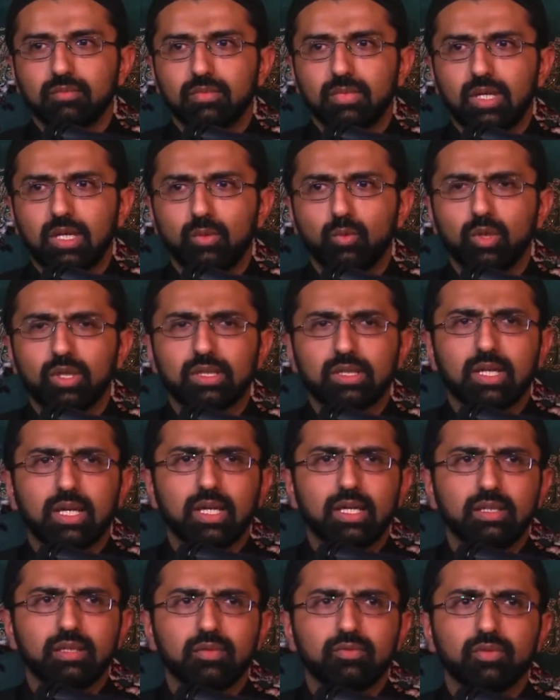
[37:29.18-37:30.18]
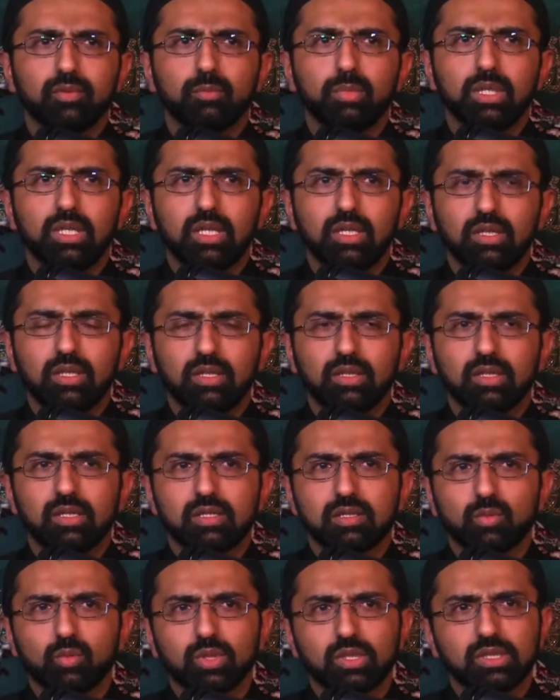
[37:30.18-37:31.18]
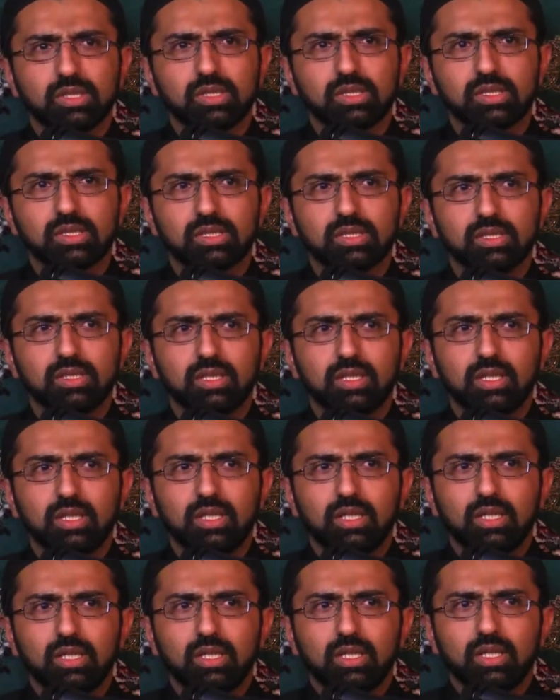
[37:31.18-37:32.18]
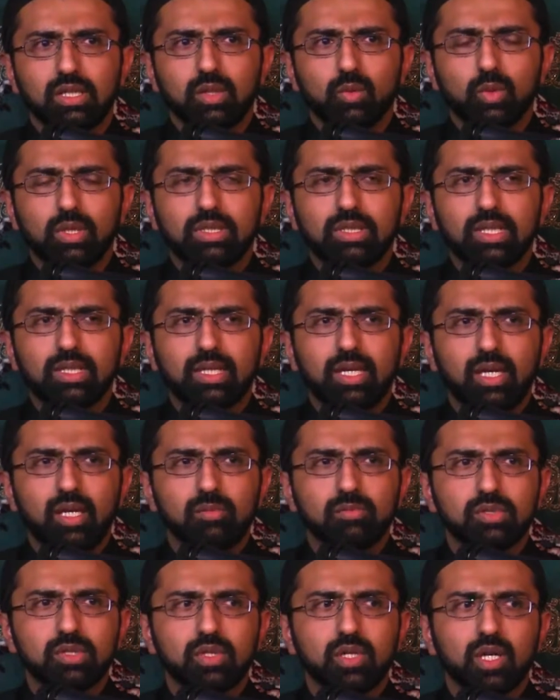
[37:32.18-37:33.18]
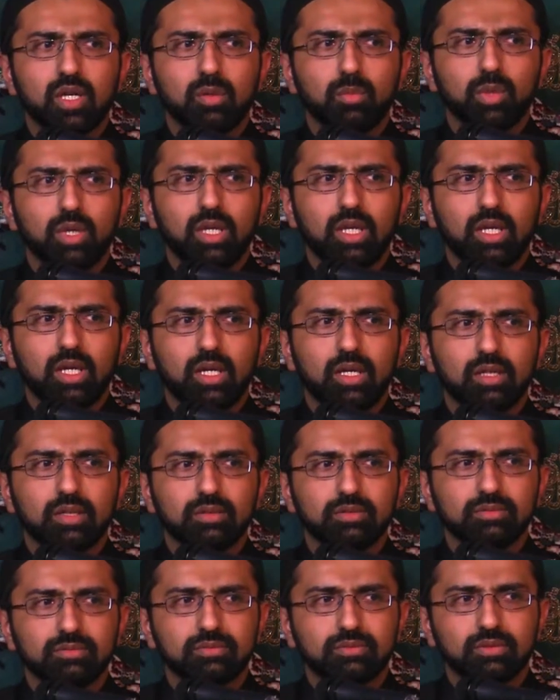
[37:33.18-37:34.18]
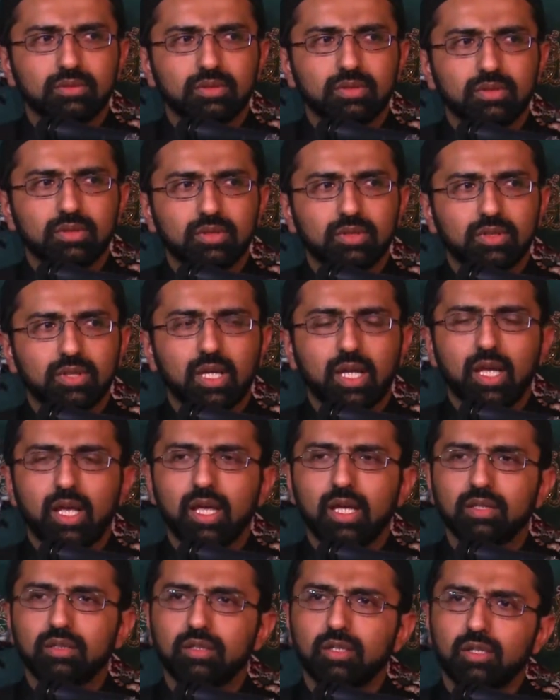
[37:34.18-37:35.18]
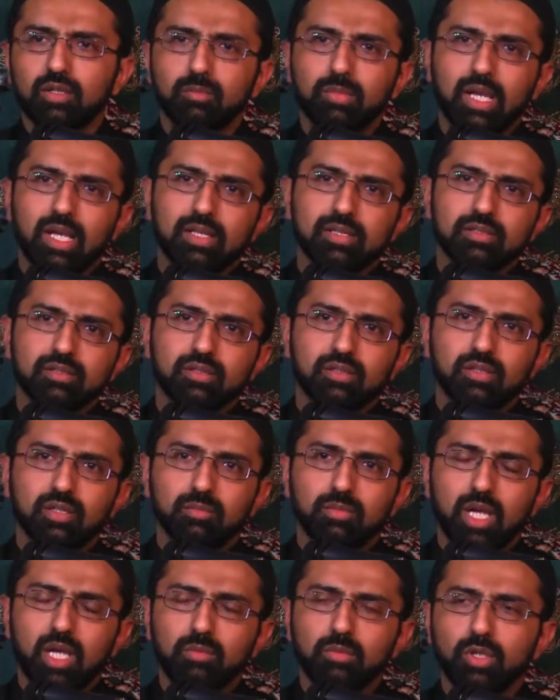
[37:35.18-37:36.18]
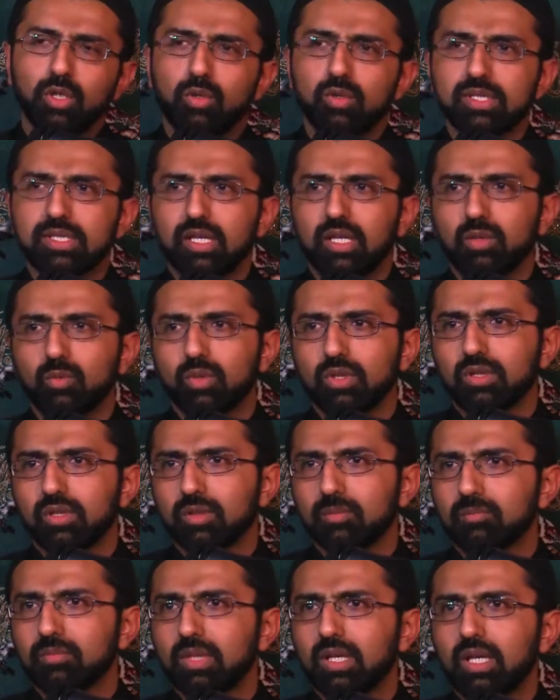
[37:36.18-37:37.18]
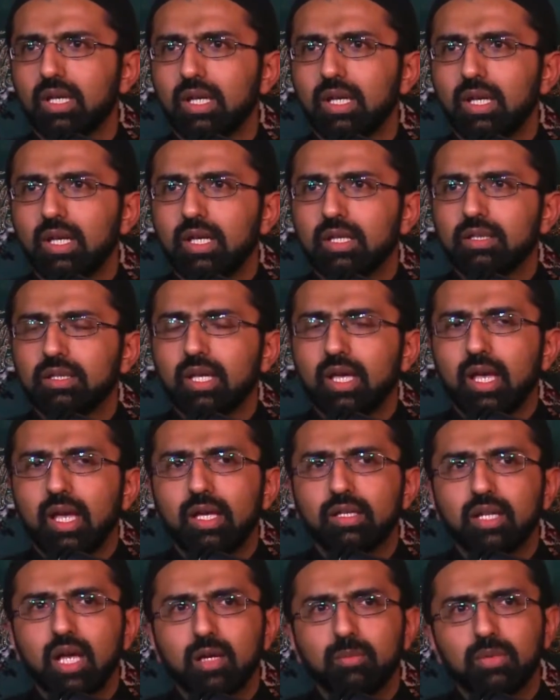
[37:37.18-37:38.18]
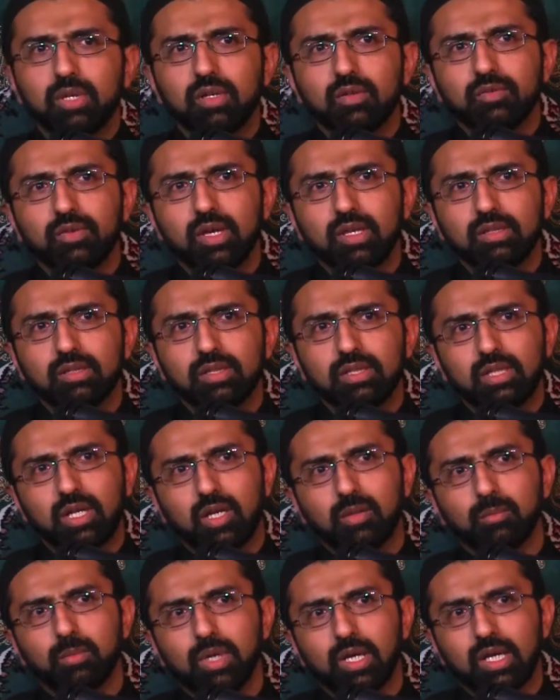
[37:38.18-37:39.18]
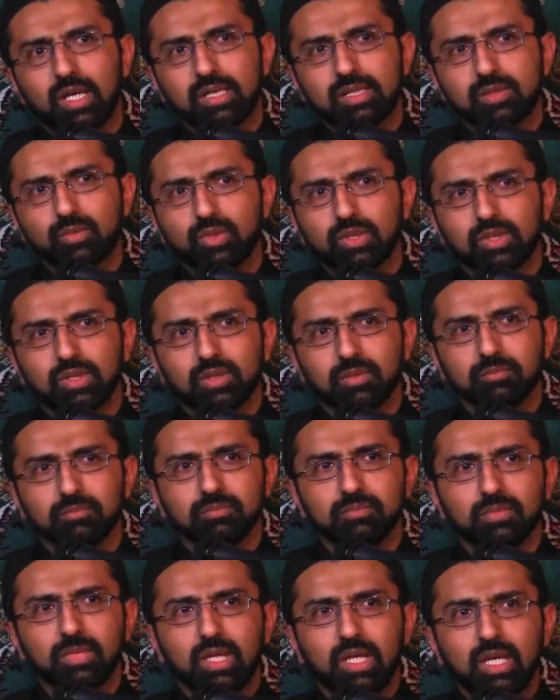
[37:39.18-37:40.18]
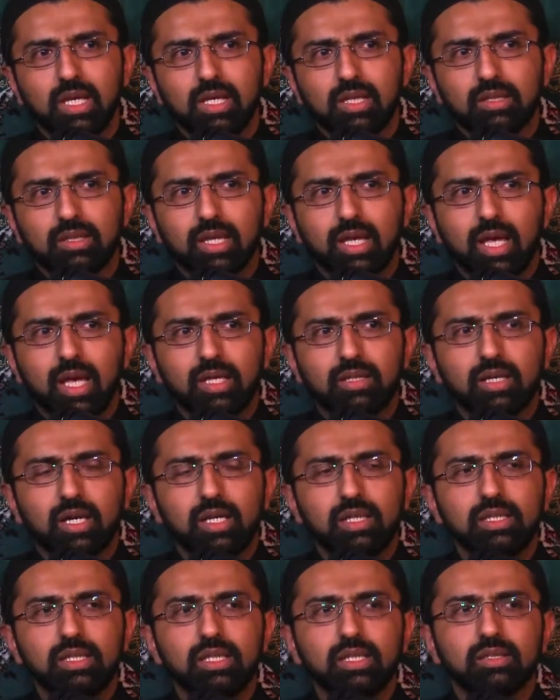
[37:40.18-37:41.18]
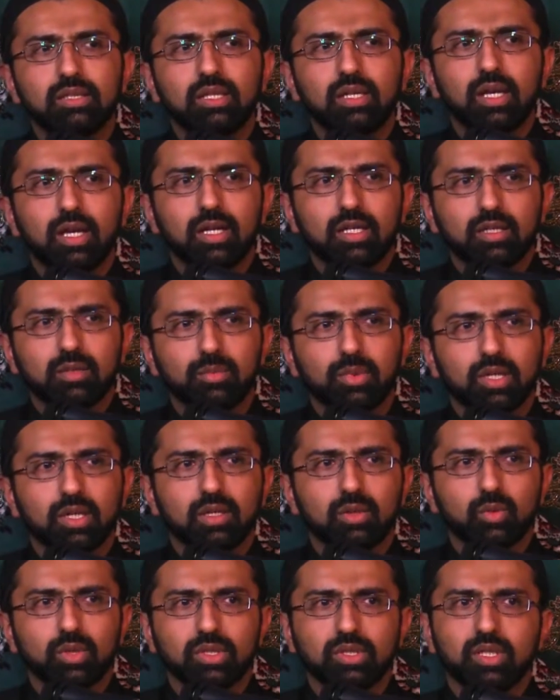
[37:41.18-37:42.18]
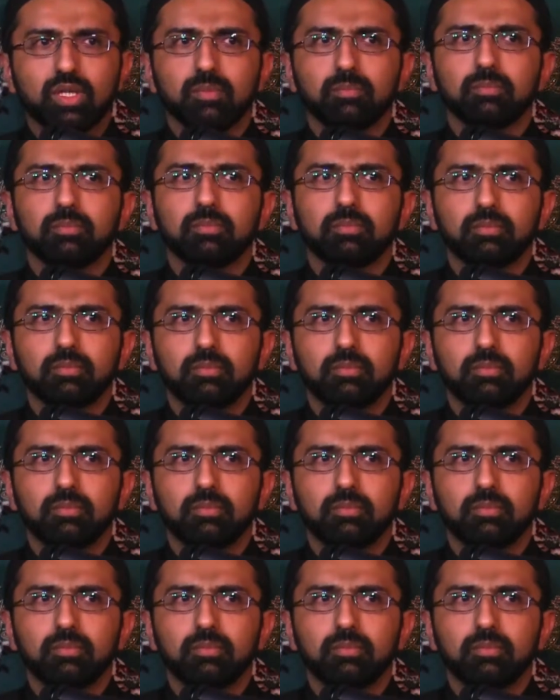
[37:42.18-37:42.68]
And what kind of a beginning this was? When they came to Karbala, they had their master Imam al-Hussein with them. They had Abu al-Fadl al-Abbas with them. They had Ali al-Akbar with them.